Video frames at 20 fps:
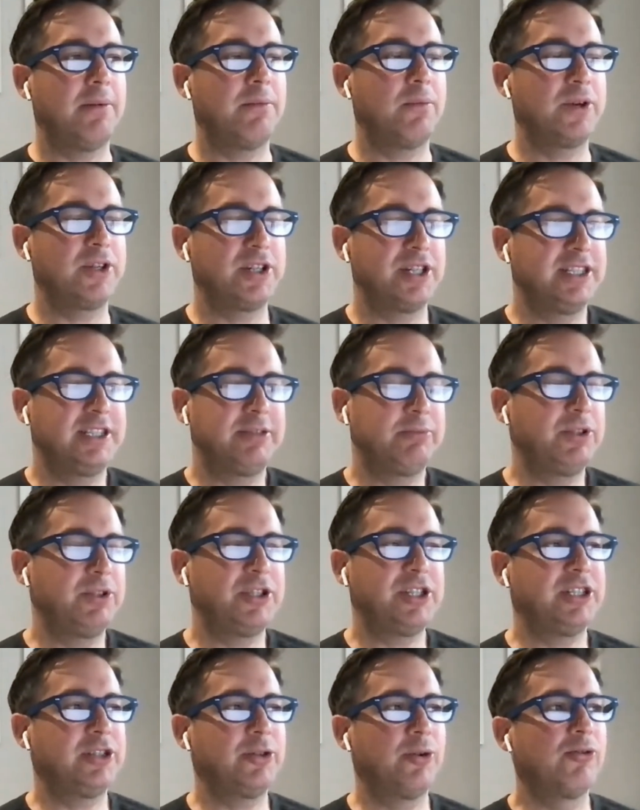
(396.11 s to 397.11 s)
which
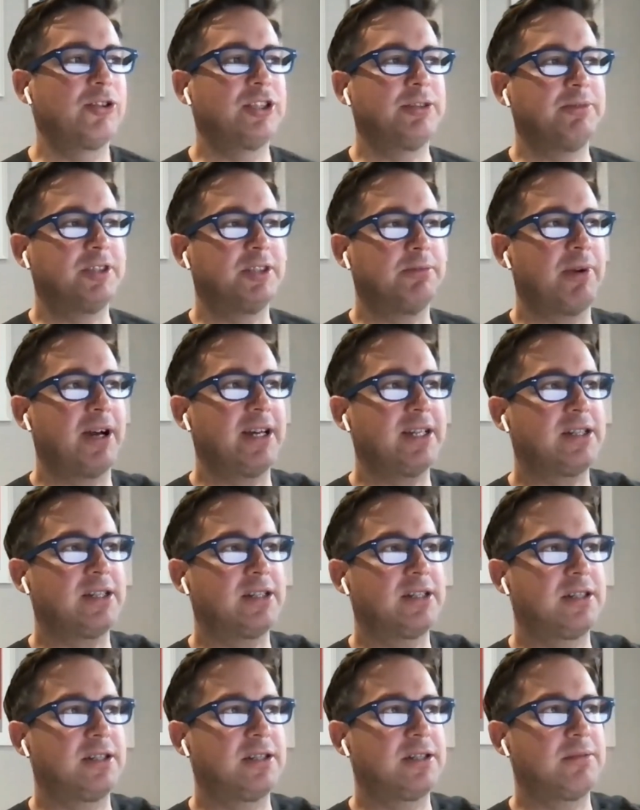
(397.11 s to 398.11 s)
is awesome. So
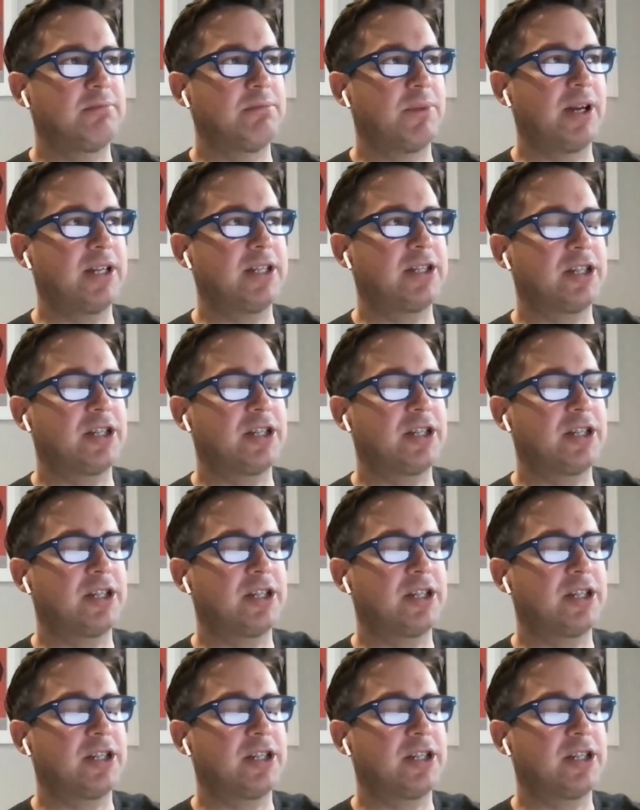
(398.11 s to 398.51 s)
my